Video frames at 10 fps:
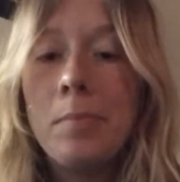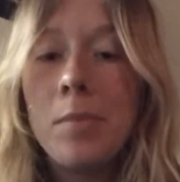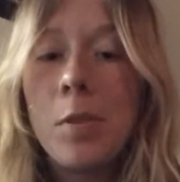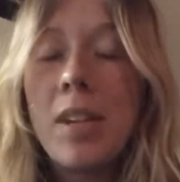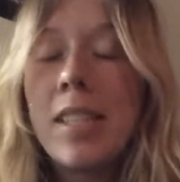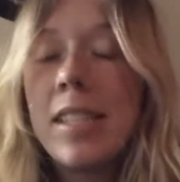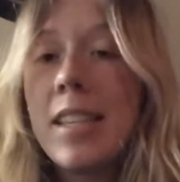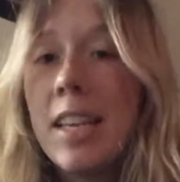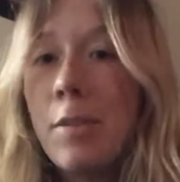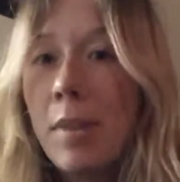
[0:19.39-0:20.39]
So we get to
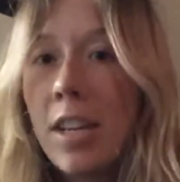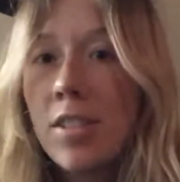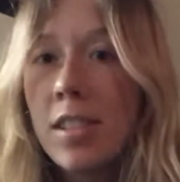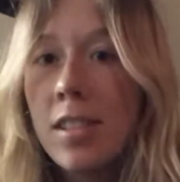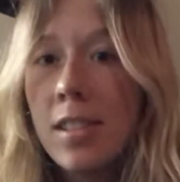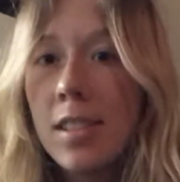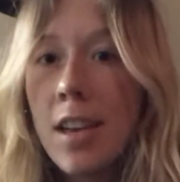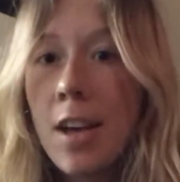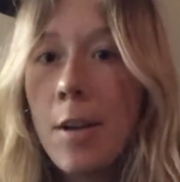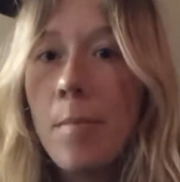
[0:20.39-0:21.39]
see
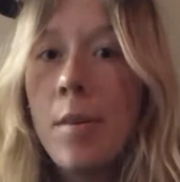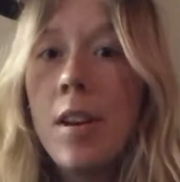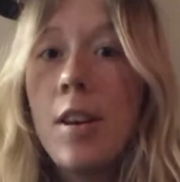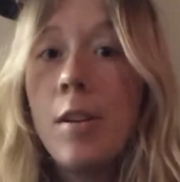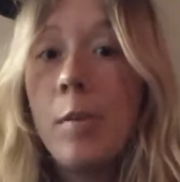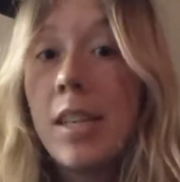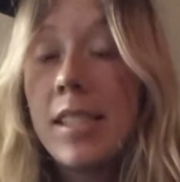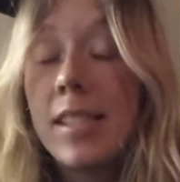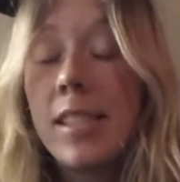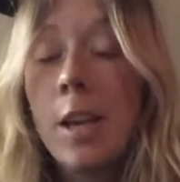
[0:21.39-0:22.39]
inpatients, we get to
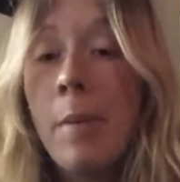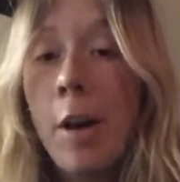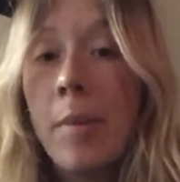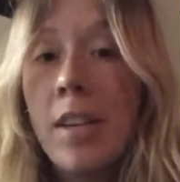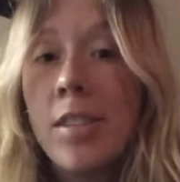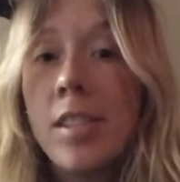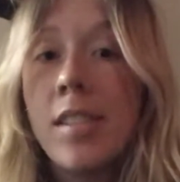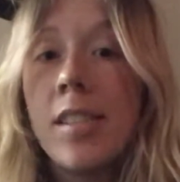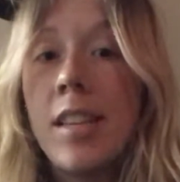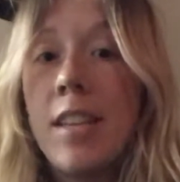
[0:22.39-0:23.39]
see some
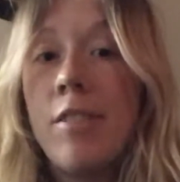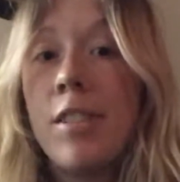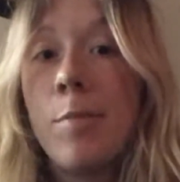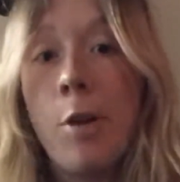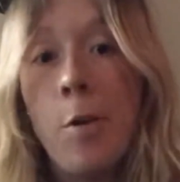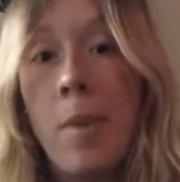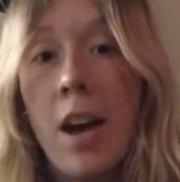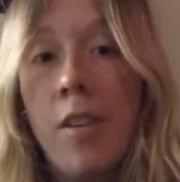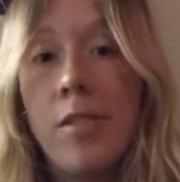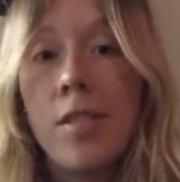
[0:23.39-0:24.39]
outpatients, and even some home
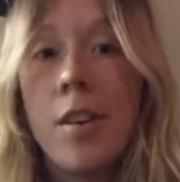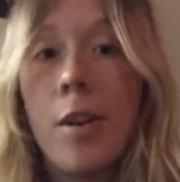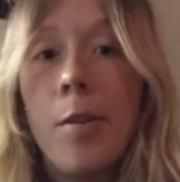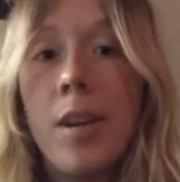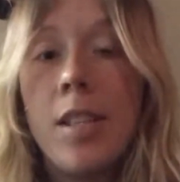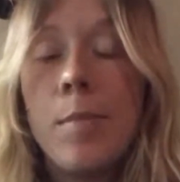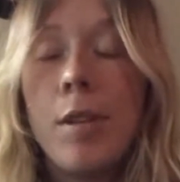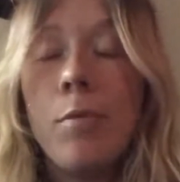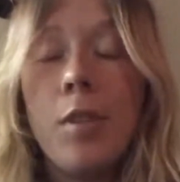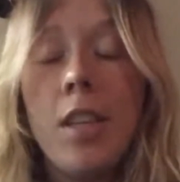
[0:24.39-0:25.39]
health. So it's
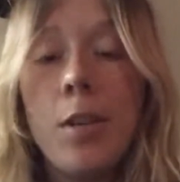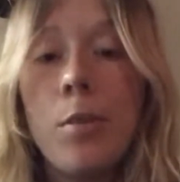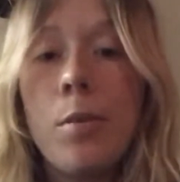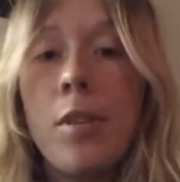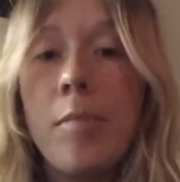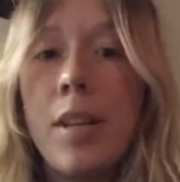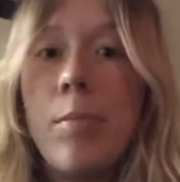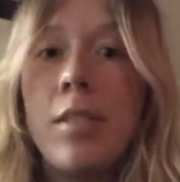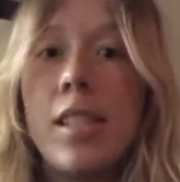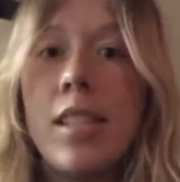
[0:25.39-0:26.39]
been really cool. I've been
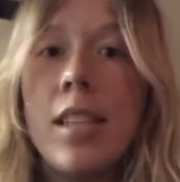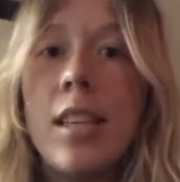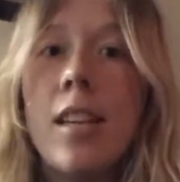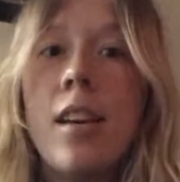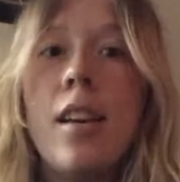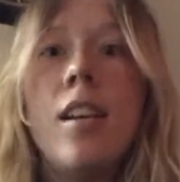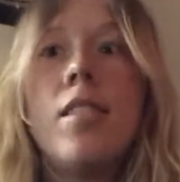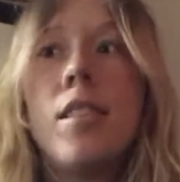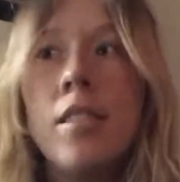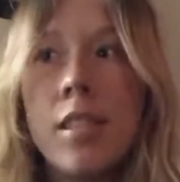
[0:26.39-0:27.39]
able to see
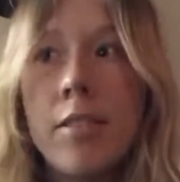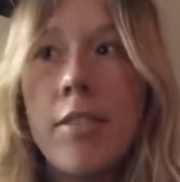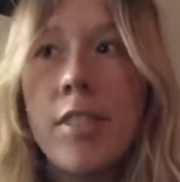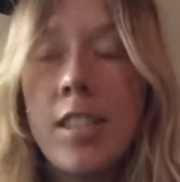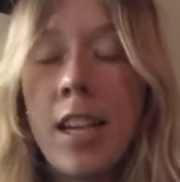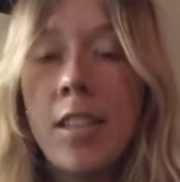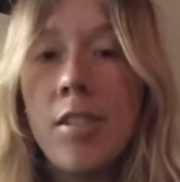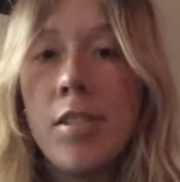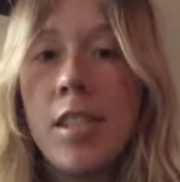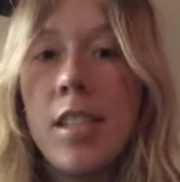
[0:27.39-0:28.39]
tons of different
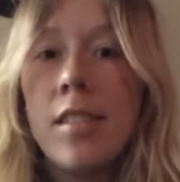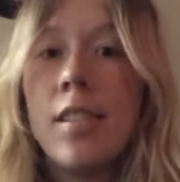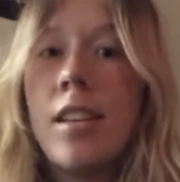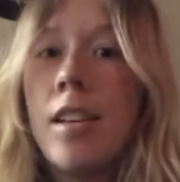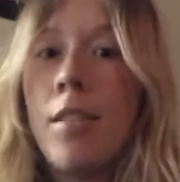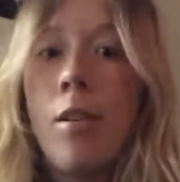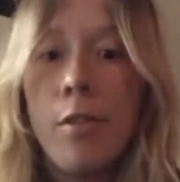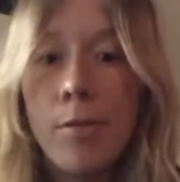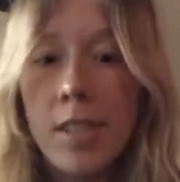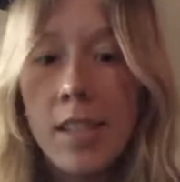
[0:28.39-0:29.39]
diagnoses in all
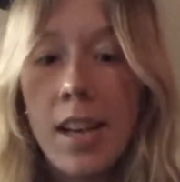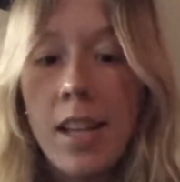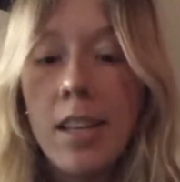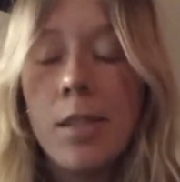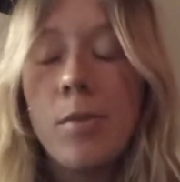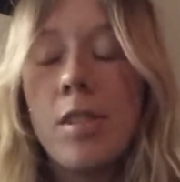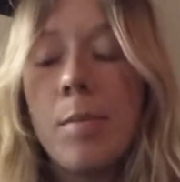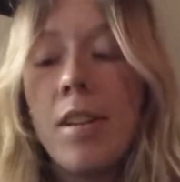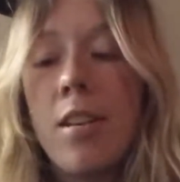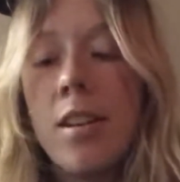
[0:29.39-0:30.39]
three settings, which has
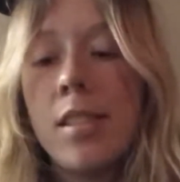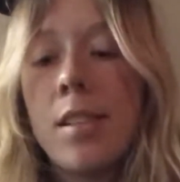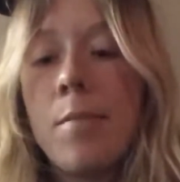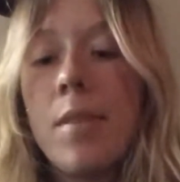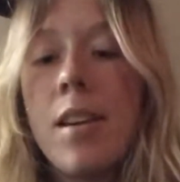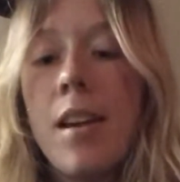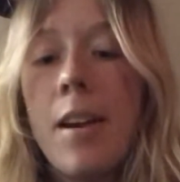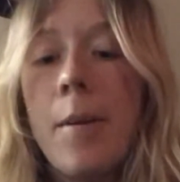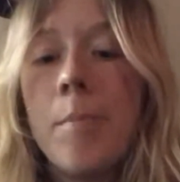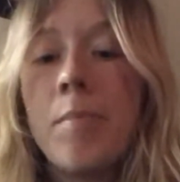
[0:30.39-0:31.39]
been awesome.
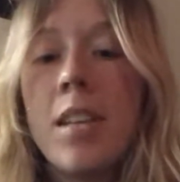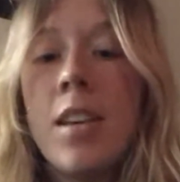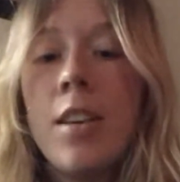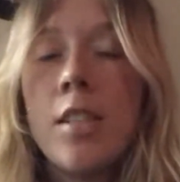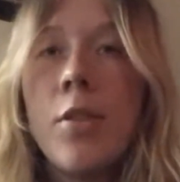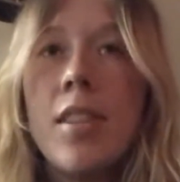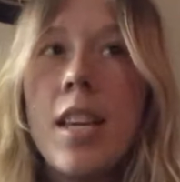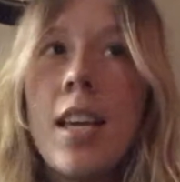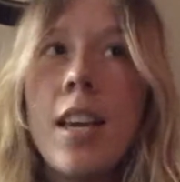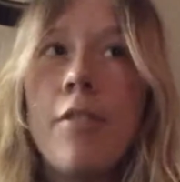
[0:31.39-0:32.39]
So in
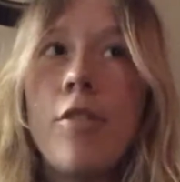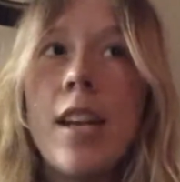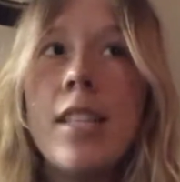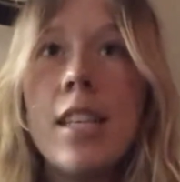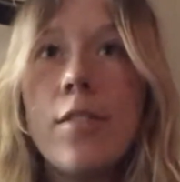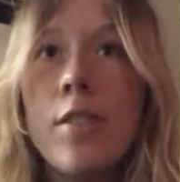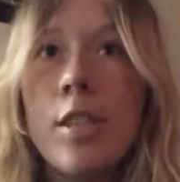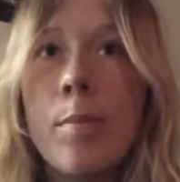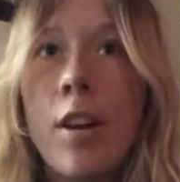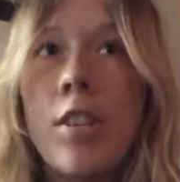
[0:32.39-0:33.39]
thinking for ideas for this
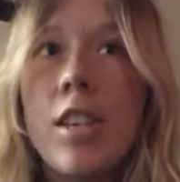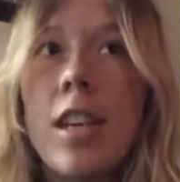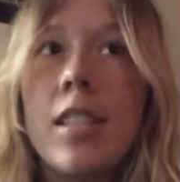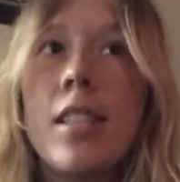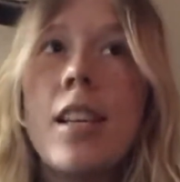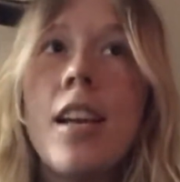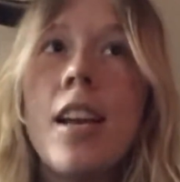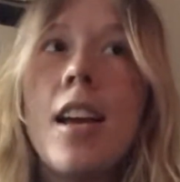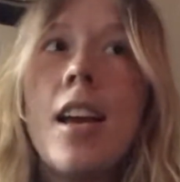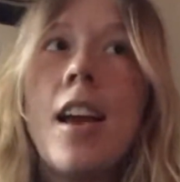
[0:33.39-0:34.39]
project,
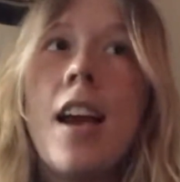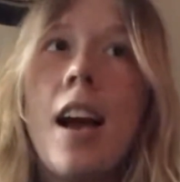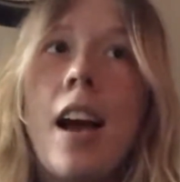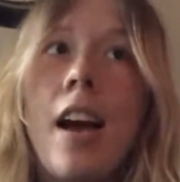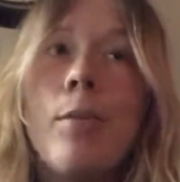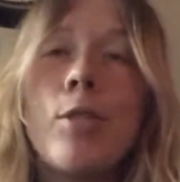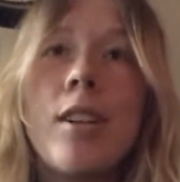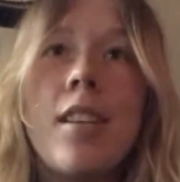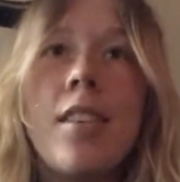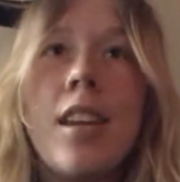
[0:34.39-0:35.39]
I was trying
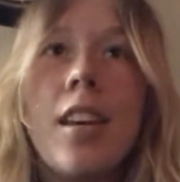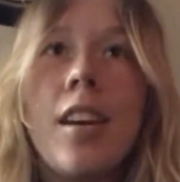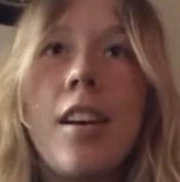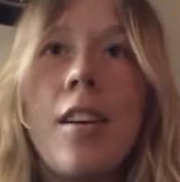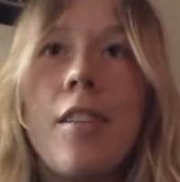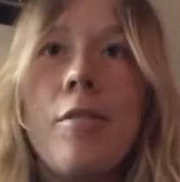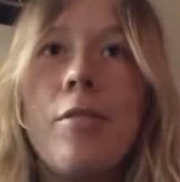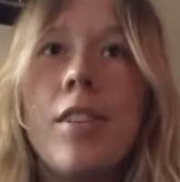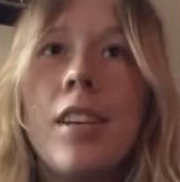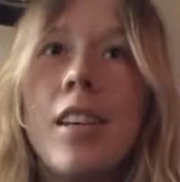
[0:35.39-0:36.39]
to think of
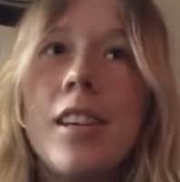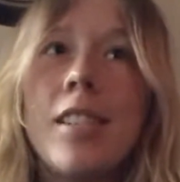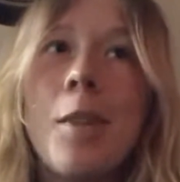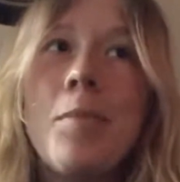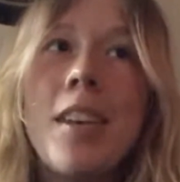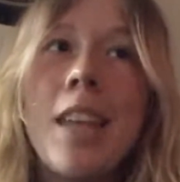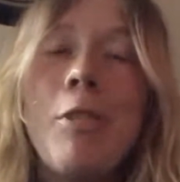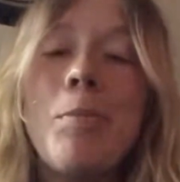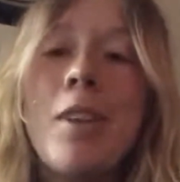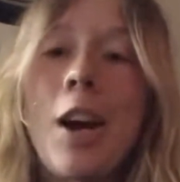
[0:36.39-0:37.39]
something that would
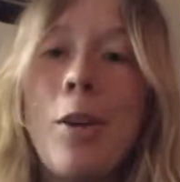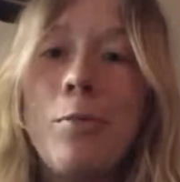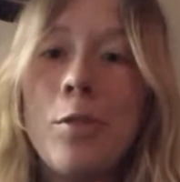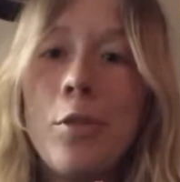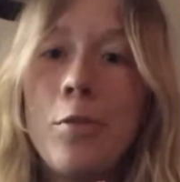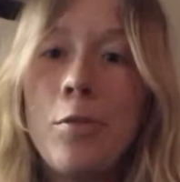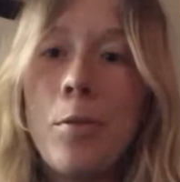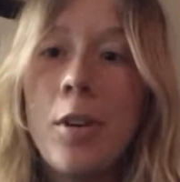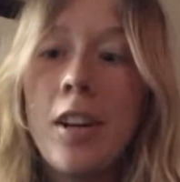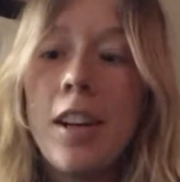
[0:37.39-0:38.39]
be helpful
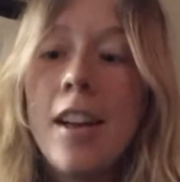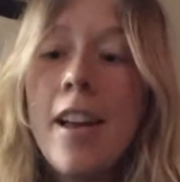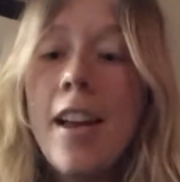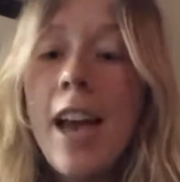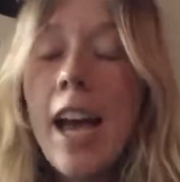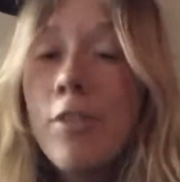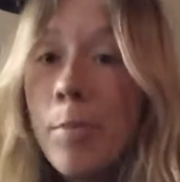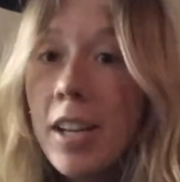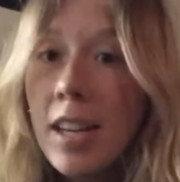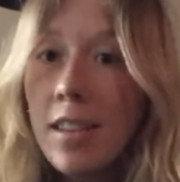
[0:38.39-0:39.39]
for
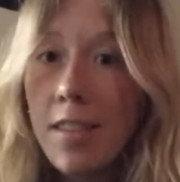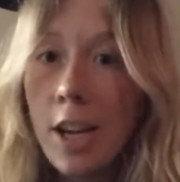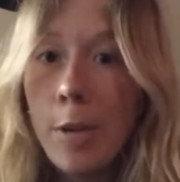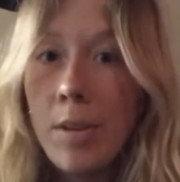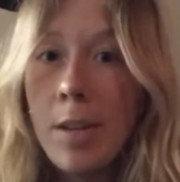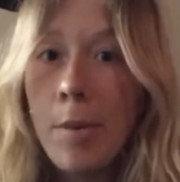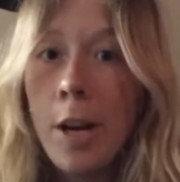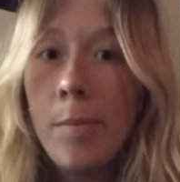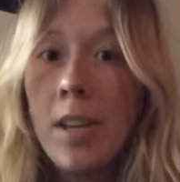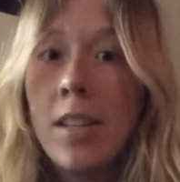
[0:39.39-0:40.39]
everybody in the therapy
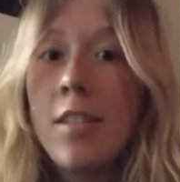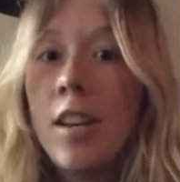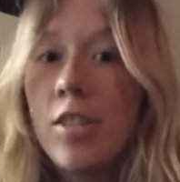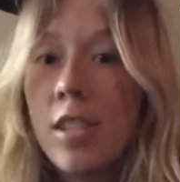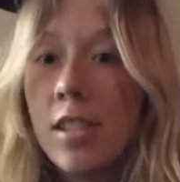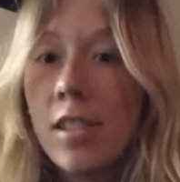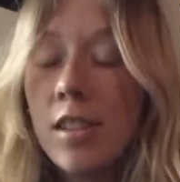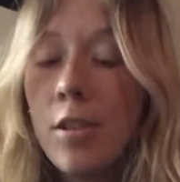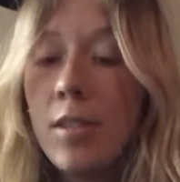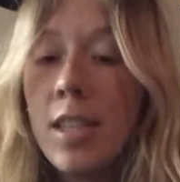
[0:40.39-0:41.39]
department, not just
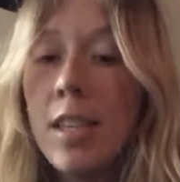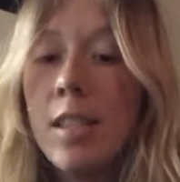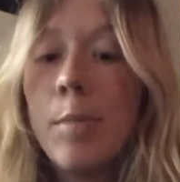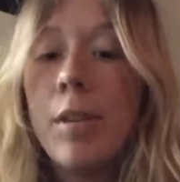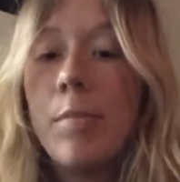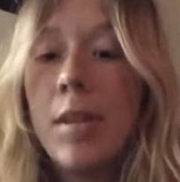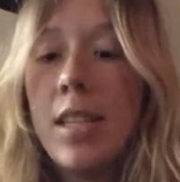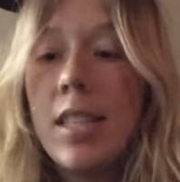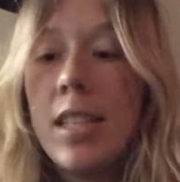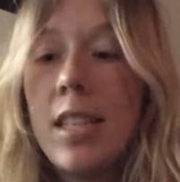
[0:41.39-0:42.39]
OTs, but
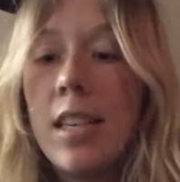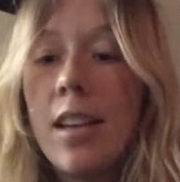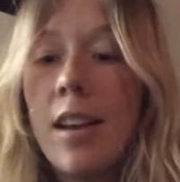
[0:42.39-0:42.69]
PT